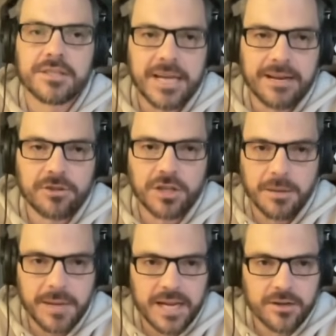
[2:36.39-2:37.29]
naval
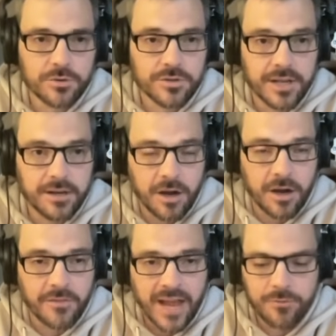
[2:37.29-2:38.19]
commandos that
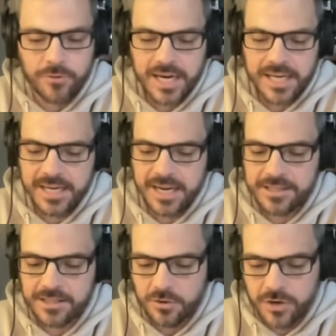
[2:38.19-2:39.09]
on that raid in
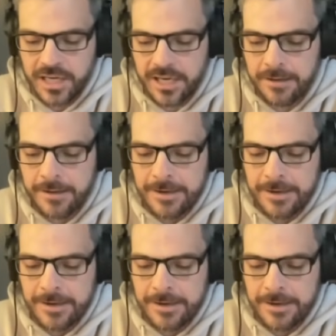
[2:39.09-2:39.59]
Ansariya,